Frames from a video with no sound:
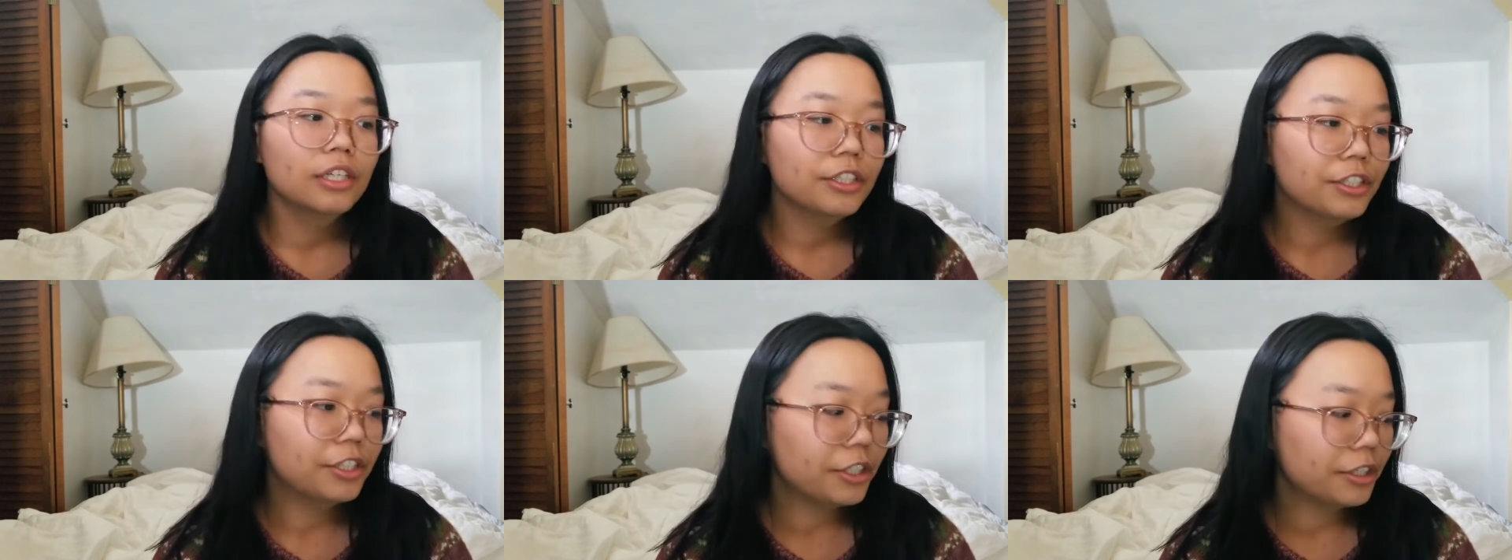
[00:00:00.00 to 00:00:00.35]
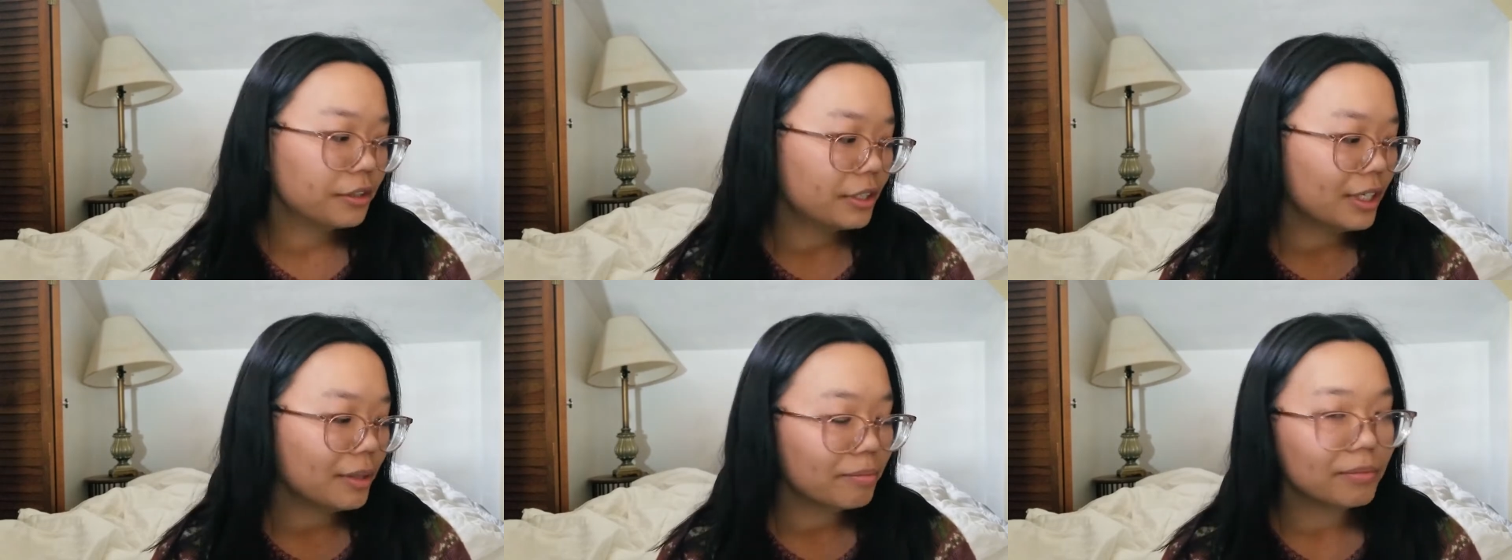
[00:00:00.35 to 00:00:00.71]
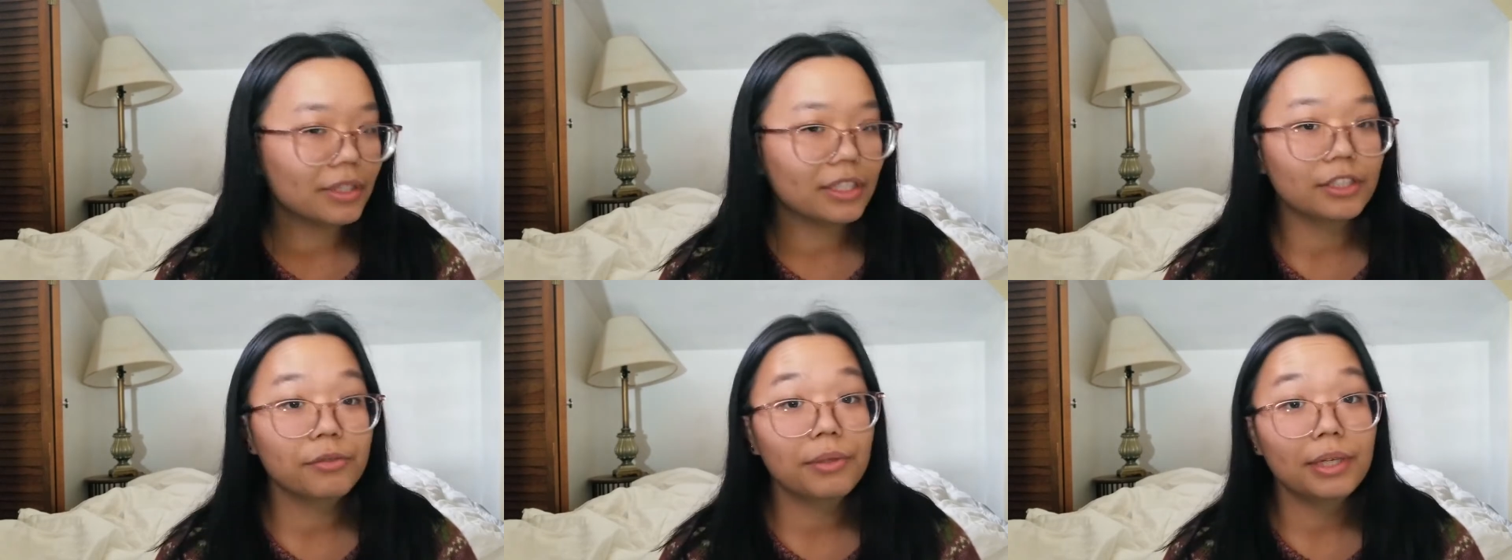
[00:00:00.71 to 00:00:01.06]
So yep,
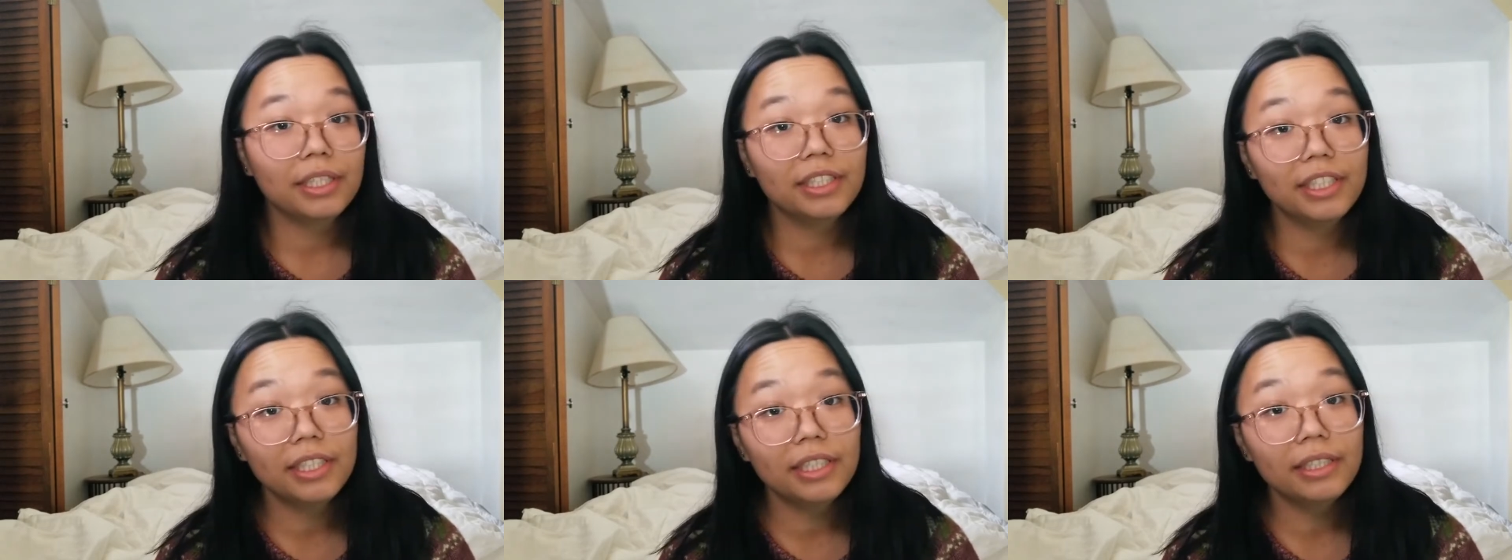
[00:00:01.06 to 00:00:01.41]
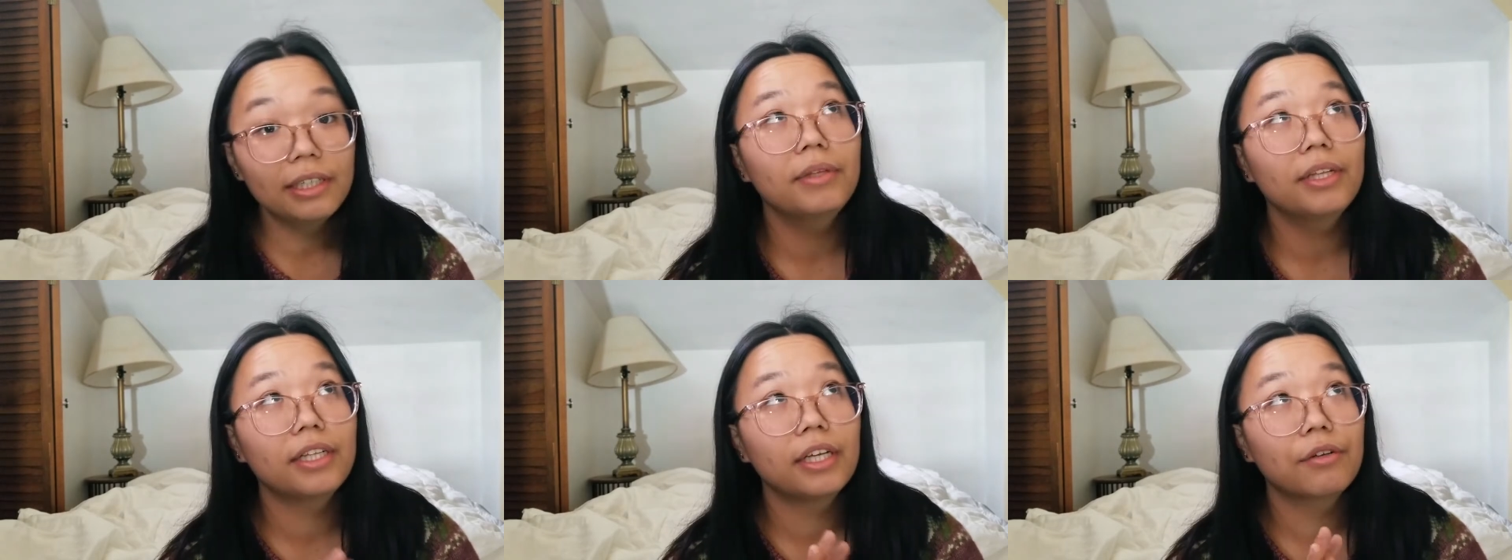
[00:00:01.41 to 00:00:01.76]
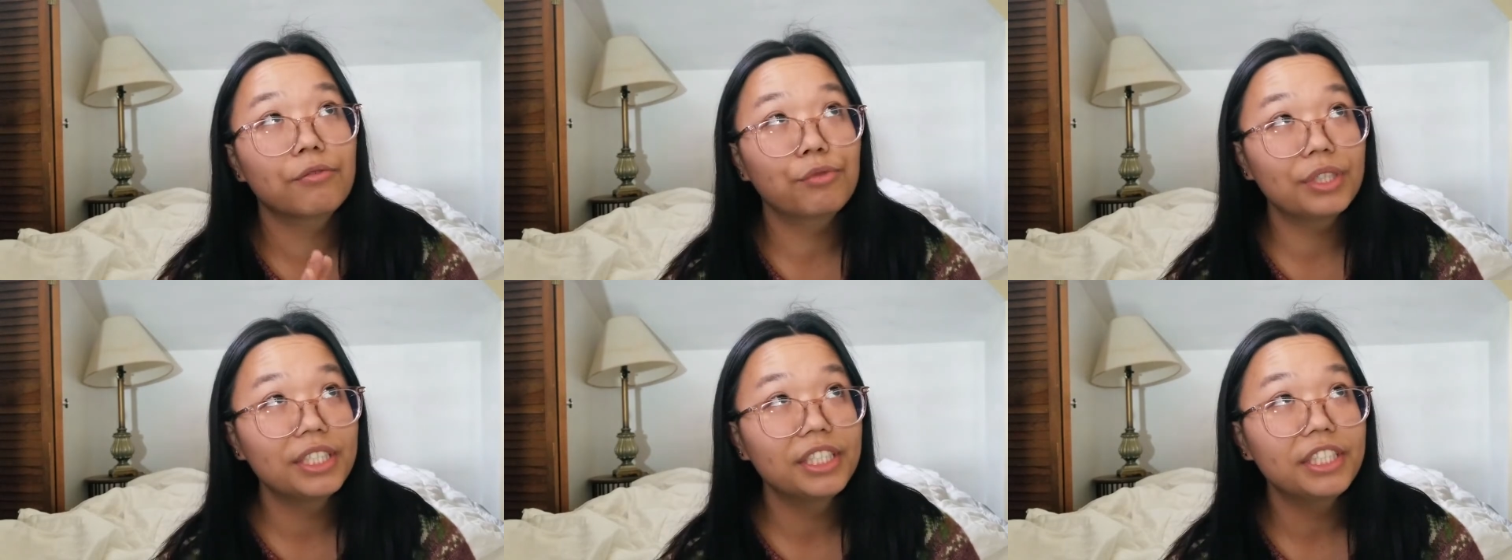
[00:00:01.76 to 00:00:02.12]
that's what I did. Then I
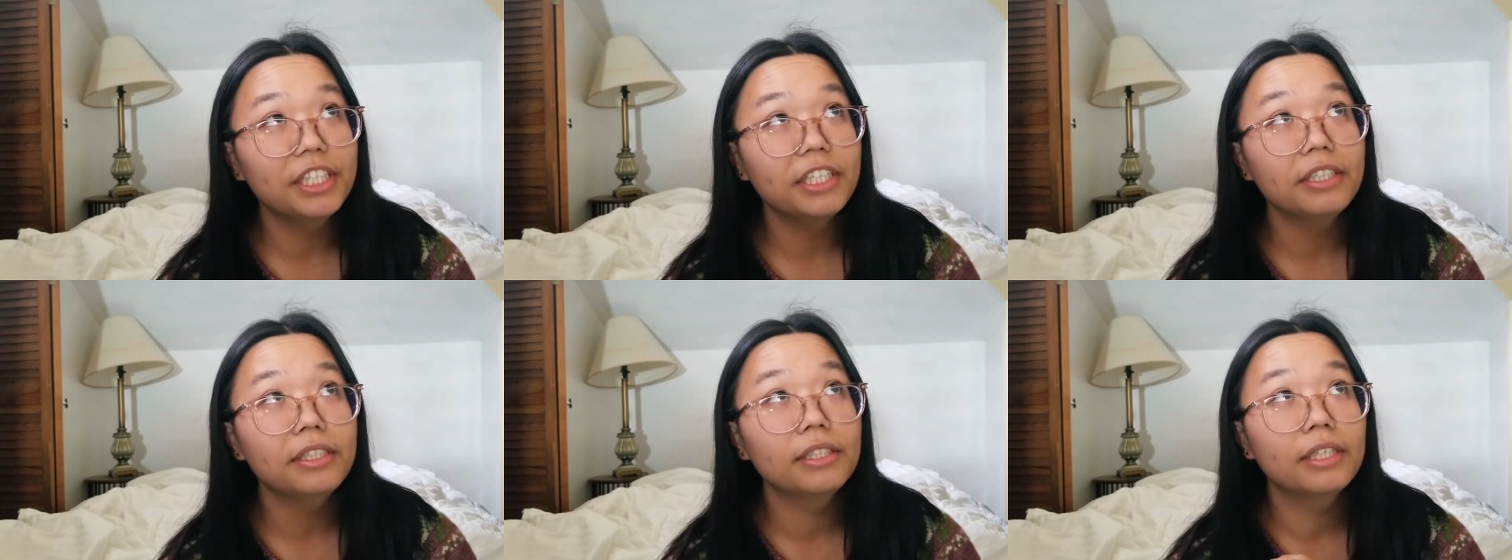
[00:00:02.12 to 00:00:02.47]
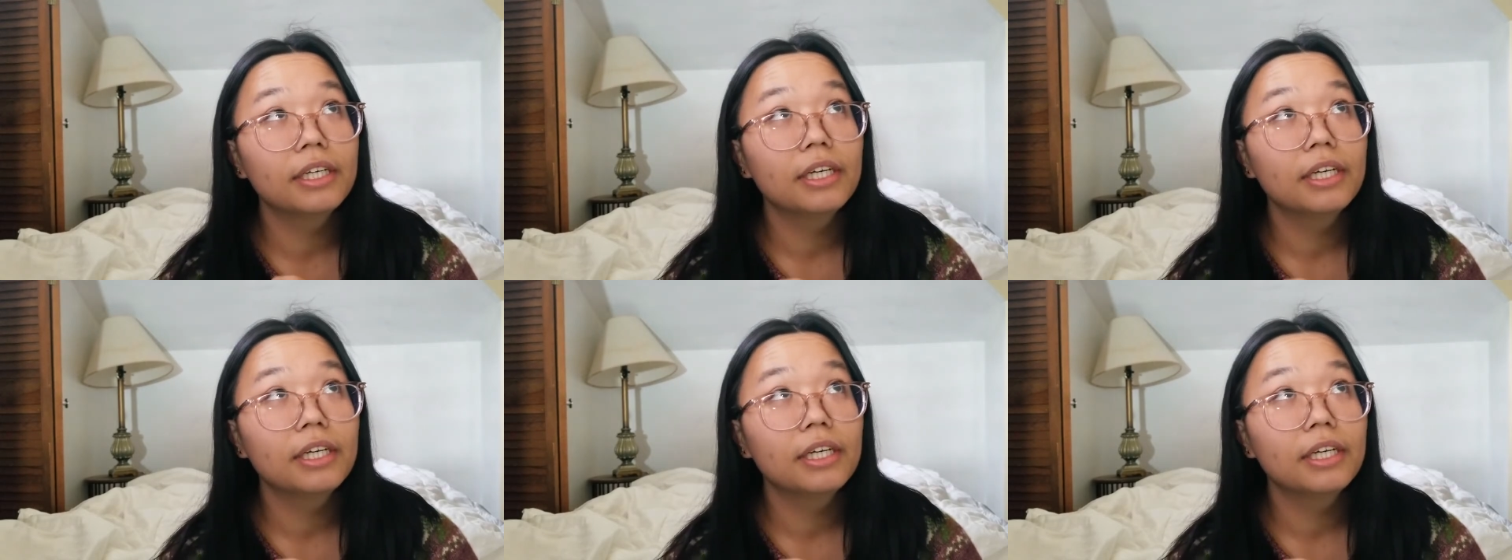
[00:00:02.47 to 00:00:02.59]
rinsed it,